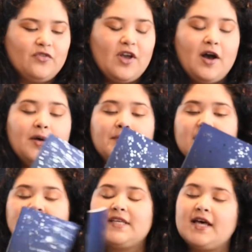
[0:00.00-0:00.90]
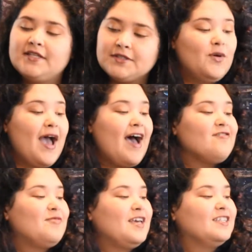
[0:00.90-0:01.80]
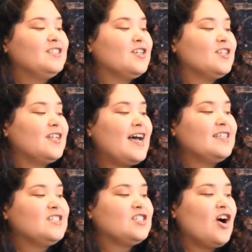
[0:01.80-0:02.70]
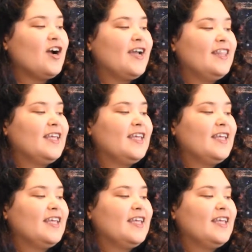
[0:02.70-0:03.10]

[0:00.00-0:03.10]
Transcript: It says, "You have me until the last star in the